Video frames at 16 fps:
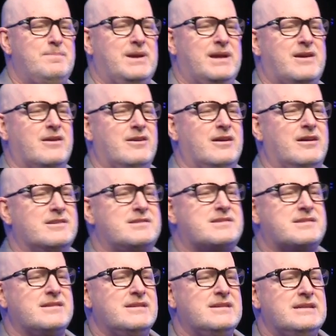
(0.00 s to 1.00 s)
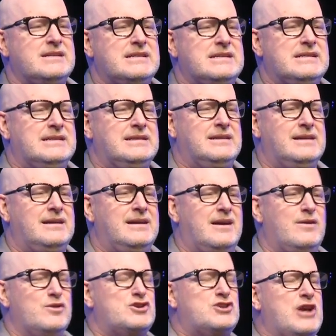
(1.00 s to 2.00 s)
because I
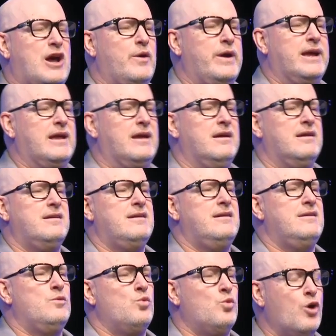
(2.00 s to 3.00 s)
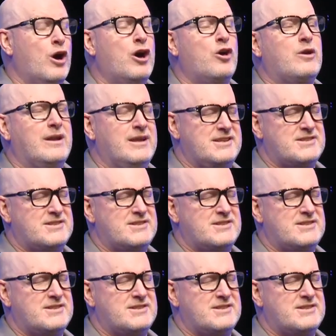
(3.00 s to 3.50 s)
was showing worldly